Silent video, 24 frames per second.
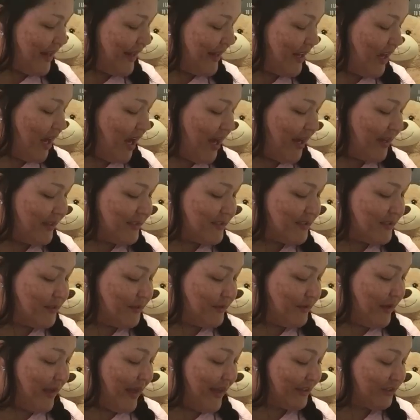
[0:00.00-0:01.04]
I got
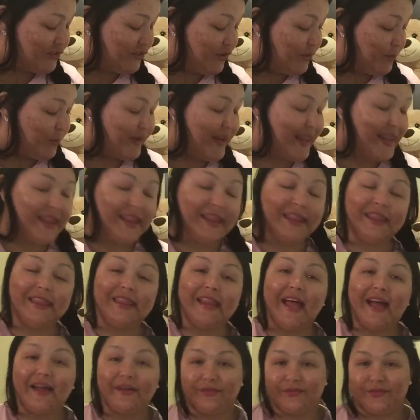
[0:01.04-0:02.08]
actually when I
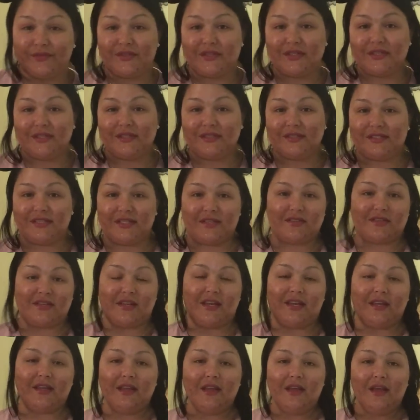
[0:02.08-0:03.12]
left
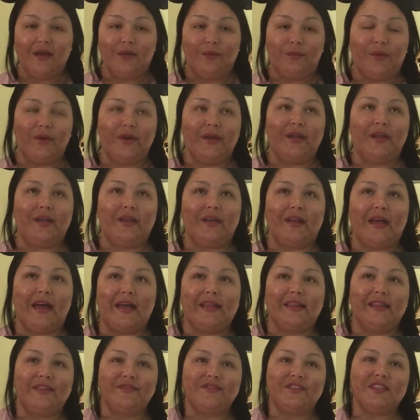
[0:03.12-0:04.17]
Disney. When I
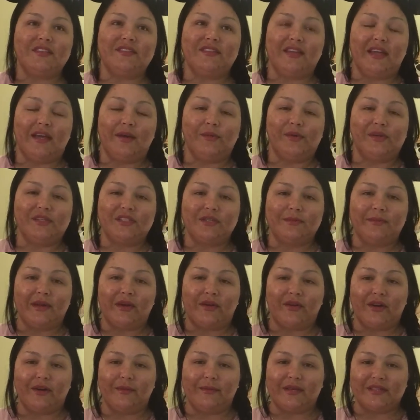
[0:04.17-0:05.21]
left Disney, I went to my
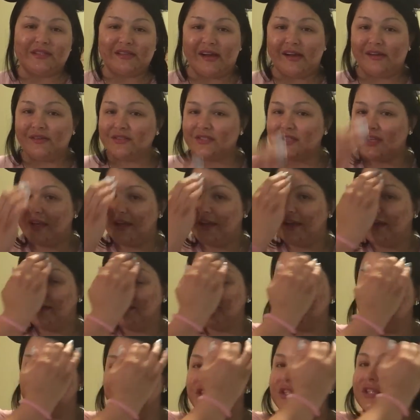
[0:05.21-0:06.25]
grandma's house,
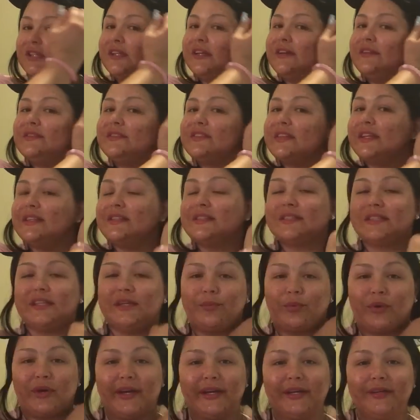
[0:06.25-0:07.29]
and she lives in
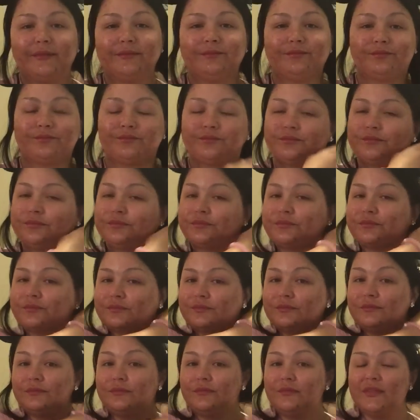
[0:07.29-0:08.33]
Sebring.
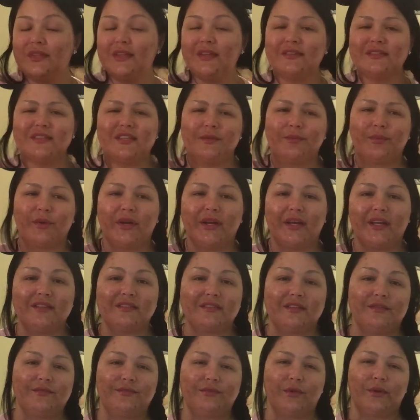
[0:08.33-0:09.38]
Sebring
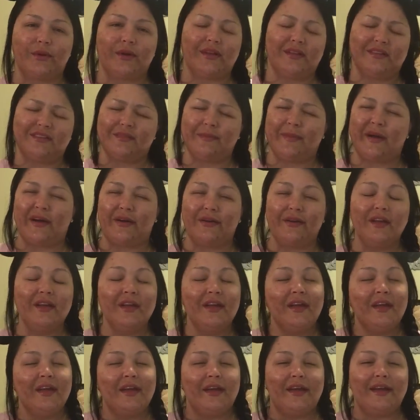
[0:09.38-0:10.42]
is in Florida. It's about
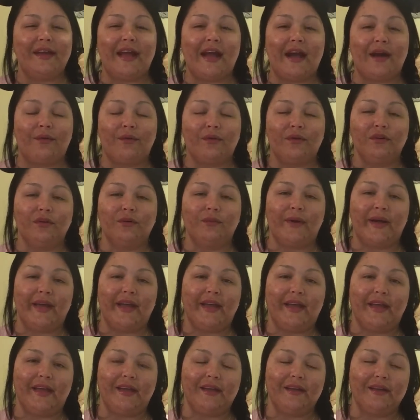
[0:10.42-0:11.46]
an hour
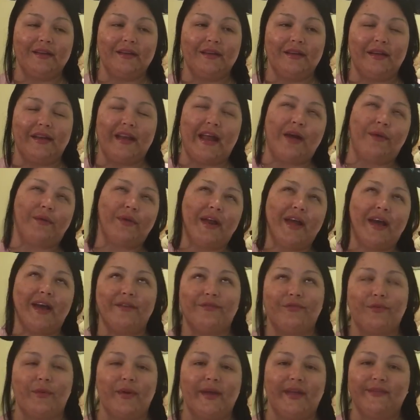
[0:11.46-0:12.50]
away, an hour and a
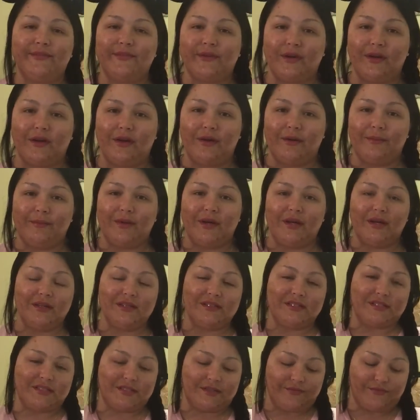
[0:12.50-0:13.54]
half away from
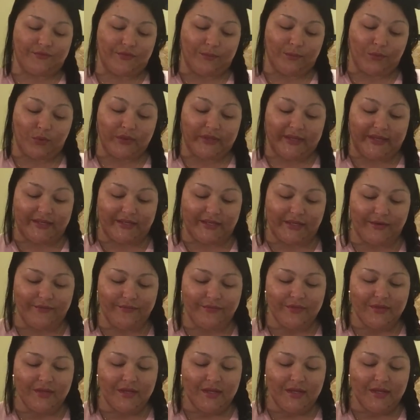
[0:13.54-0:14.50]
Orlando.